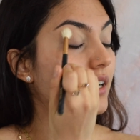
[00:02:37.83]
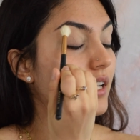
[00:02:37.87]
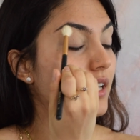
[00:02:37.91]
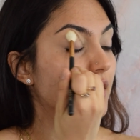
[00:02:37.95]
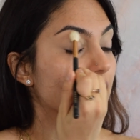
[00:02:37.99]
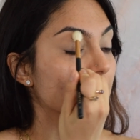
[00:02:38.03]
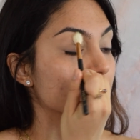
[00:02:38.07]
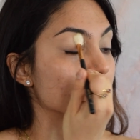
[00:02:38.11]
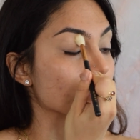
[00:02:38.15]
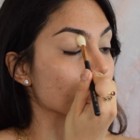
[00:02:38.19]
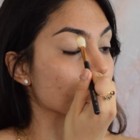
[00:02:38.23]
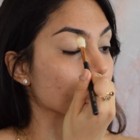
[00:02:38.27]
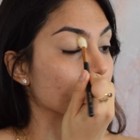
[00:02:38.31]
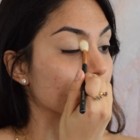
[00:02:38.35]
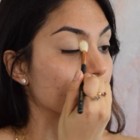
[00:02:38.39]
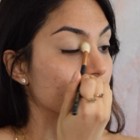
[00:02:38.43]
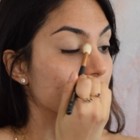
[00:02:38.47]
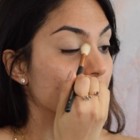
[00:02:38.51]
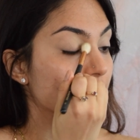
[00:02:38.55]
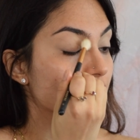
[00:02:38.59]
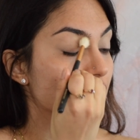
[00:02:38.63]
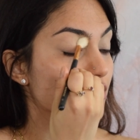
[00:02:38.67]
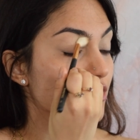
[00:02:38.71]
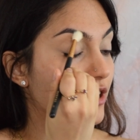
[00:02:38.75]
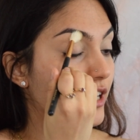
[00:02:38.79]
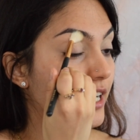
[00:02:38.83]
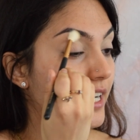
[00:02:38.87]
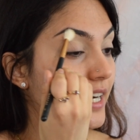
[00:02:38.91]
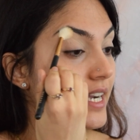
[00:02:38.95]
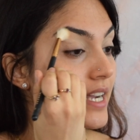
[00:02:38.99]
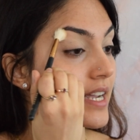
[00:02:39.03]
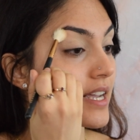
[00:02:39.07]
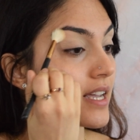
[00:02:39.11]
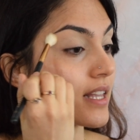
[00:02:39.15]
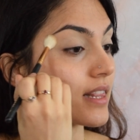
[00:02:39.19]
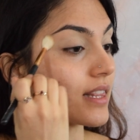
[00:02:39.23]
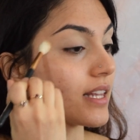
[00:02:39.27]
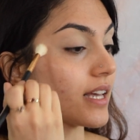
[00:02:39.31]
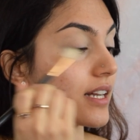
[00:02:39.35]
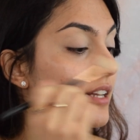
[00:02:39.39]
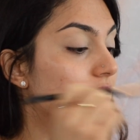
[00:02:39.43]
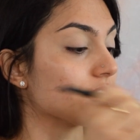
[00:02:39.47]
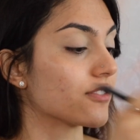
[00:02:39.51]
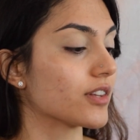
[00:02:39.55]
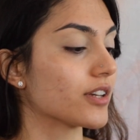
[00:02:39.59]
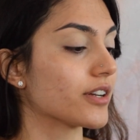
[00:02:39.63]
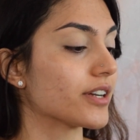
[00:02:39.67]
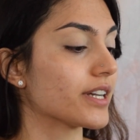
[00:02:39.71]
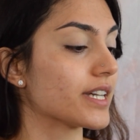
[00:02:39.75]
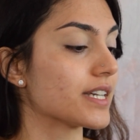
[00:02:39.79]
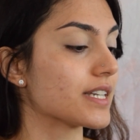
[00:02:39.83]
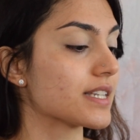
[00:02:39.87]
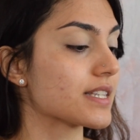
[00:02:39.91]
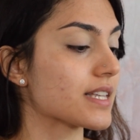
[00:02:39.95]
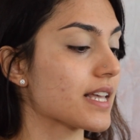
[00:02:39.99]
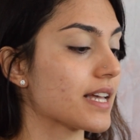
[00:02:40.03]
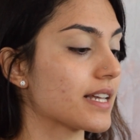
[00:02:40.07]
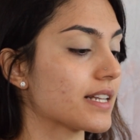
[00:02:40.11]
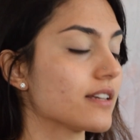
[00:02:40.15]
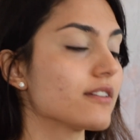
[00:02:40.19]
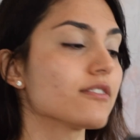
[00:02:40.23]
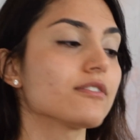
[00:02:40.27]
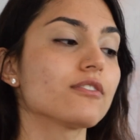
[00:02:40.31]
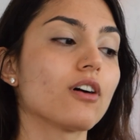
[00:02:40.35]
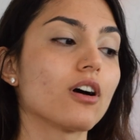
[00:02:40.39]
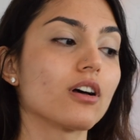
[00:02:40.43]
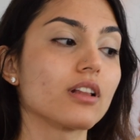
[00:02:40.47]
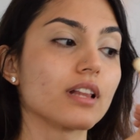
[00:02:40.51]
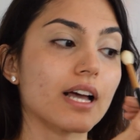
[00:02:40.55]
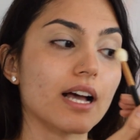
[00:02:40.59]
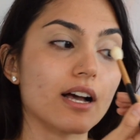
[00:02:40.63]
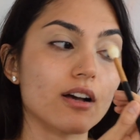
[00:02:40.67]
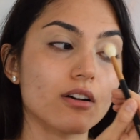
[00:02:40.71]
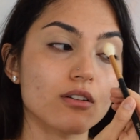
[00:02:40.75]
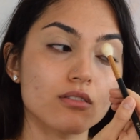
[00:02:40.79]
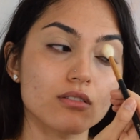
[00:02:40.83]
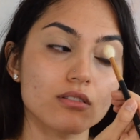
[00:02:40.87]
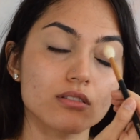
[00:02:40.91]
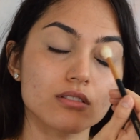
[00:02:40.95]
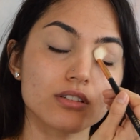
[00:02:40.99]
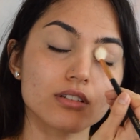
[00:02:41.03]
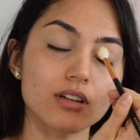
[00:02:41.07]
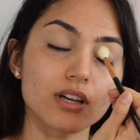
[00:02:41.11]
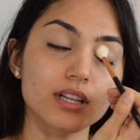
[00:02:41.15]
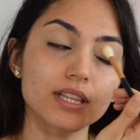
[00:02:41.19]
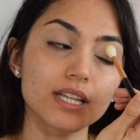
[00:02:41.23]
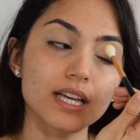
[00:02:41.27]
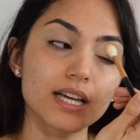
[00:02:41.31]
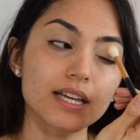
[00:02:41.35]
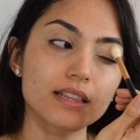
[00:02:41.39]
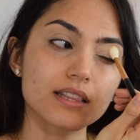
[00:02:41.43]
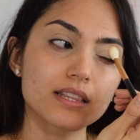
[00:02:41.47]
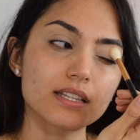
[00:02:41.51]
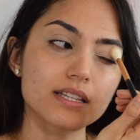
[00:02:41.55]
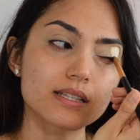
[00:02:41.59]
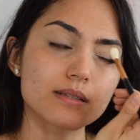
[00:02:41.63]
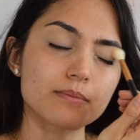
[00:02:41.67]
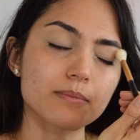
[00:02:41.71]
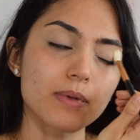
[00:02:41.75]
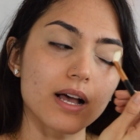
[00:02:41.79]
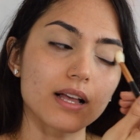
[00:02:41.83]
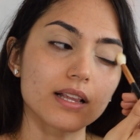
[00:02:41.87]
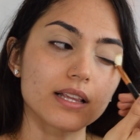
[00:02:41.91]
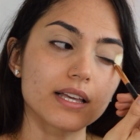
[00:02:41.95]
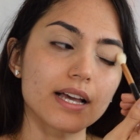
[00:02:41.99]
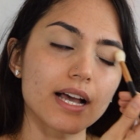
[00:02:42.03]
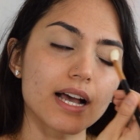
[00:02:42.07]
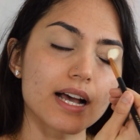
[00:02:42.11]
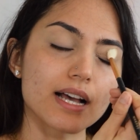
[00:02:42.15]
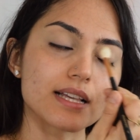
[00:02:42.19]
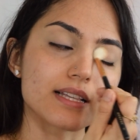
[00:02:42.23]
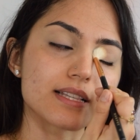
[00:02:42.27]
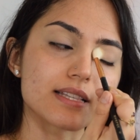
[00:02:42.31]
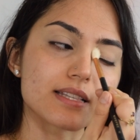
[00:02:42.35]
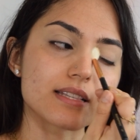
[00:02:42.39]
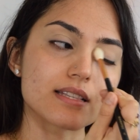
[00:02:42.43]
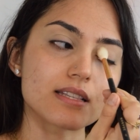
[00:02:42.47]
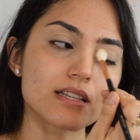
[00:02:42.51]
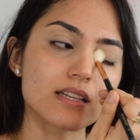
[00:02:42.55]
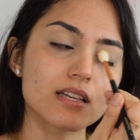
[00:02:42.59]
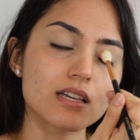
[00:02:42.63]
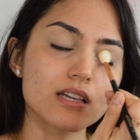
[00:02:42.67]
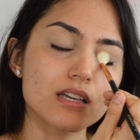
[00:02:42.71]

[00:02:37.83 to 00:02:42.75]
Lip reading: and I just want to make sure that if there is any fallout, not that this palette has